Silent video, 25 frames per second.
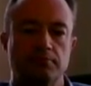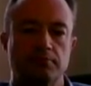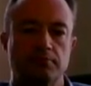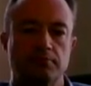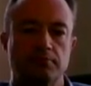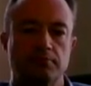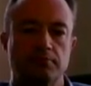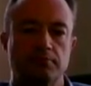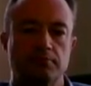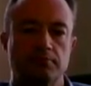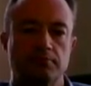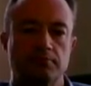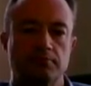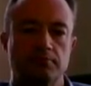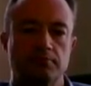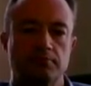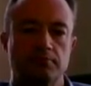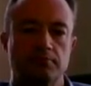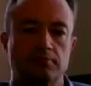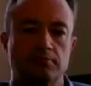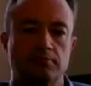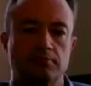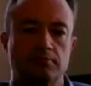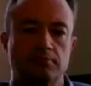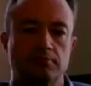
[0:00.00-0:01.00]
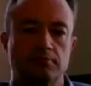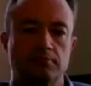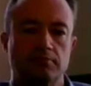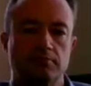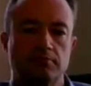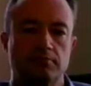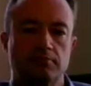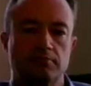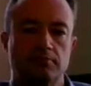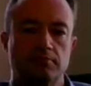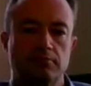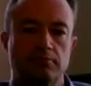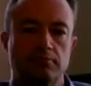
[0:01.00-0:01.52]

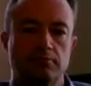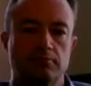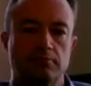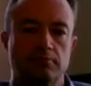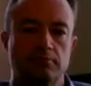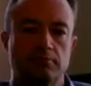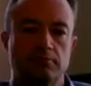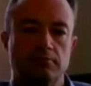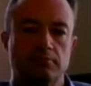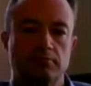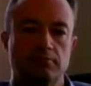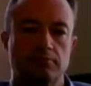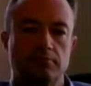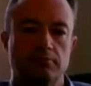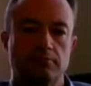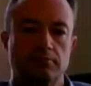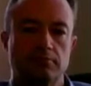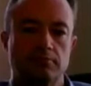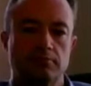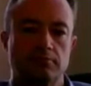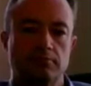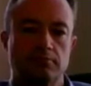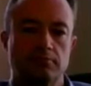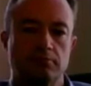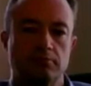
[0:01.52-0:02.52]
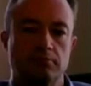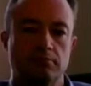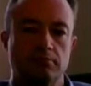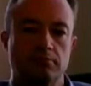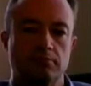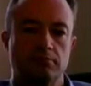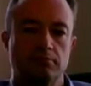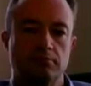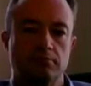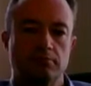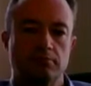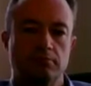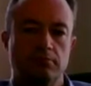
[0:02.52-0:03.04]

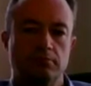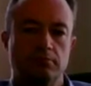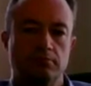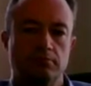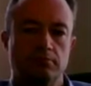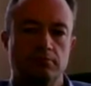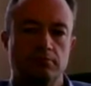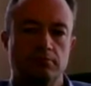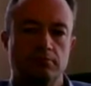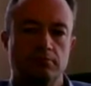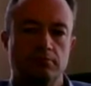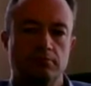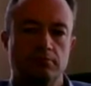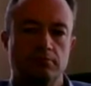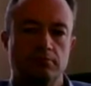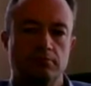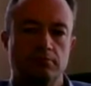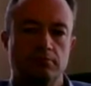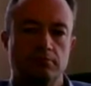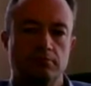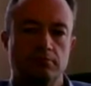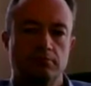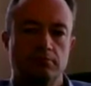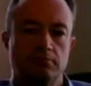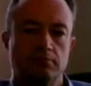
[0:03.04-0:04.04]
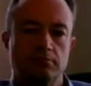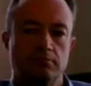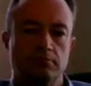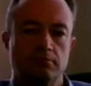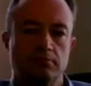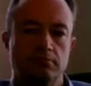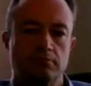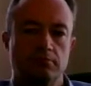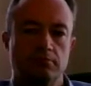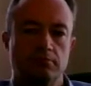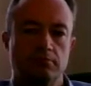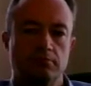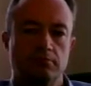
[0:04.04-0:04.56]

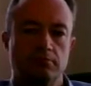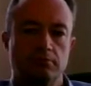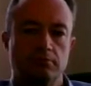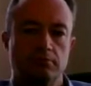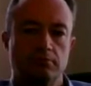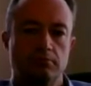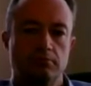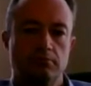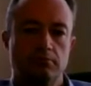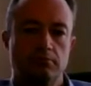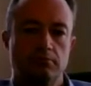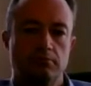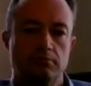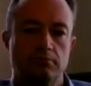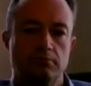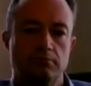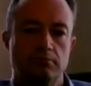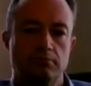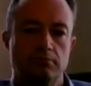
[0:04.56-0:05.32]
(not speaking)